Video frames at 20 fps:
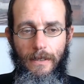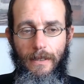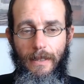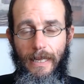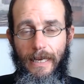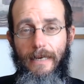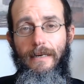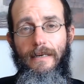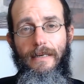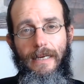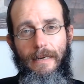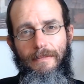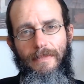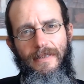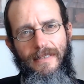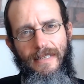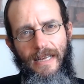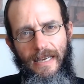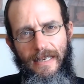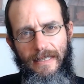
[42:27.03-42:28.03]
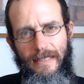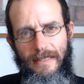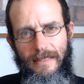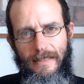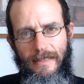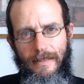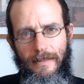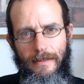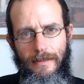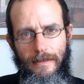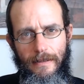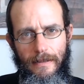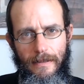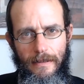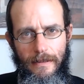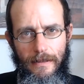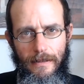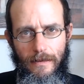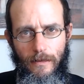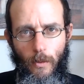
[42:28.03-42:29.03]
Later came the Zionist
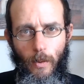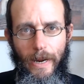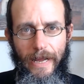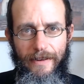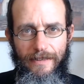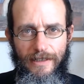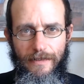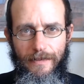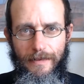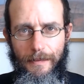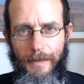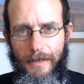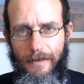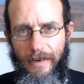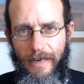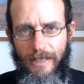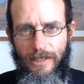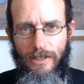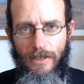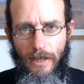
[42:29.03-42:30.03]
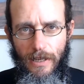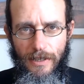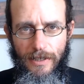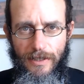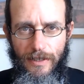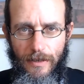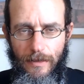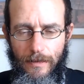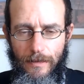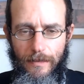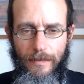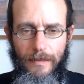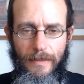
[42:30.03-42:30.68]
waves of immigration also,